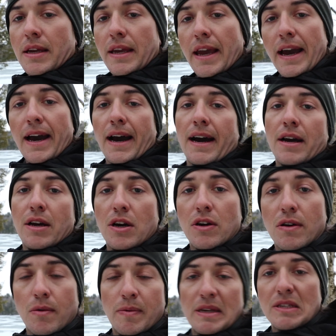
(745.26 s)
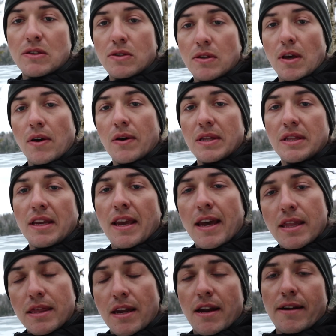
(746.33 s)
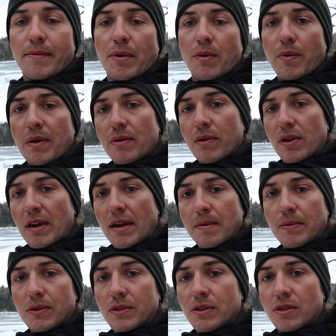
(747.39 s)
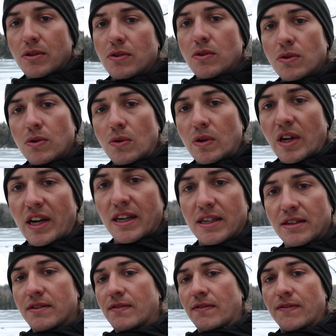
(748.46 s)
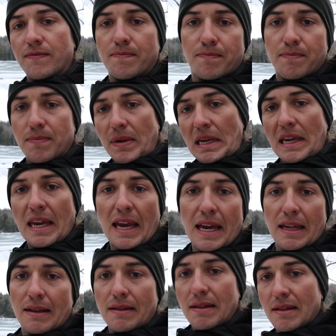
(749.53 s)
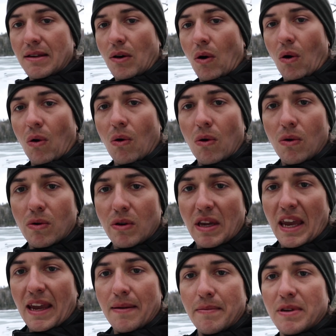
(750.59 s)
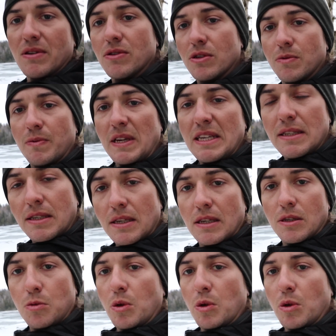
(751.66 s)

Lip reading: Yeah, a little bit slow at the end there, but we were able to kind of get the whole gambit of species.